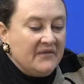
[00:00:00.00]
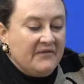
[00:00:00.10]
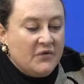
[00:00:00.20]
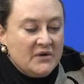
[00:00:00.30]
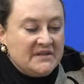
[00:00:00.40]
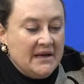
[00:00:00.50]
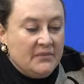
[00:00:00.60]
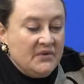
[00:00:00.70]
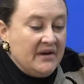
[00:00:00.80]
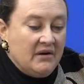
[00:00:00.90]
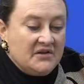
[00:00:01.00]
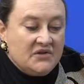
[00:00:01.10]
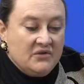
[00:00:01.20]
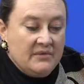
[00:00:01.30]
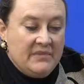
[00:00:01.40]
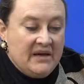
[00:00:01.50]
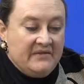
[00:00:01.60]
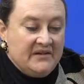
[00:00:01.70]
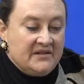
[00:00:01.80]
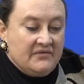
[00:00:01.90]
for example, there are certain
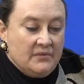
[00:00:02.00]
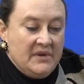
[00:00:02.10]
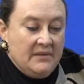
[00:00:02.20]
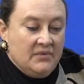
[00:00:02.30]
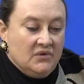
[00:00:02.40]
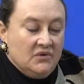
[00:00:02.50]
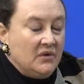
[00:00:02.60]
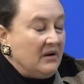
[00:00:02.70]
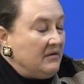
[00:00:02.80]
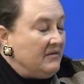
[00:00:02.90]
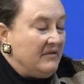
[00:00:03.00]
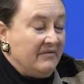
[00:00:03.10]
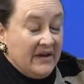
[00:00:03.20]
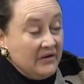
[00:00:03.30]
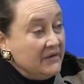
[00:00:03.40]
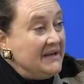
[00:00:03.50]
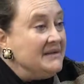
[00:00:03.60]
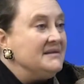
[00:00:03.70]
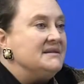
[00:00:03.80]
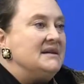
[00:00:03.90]
benefits for people who are
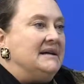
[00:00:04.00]
veterans.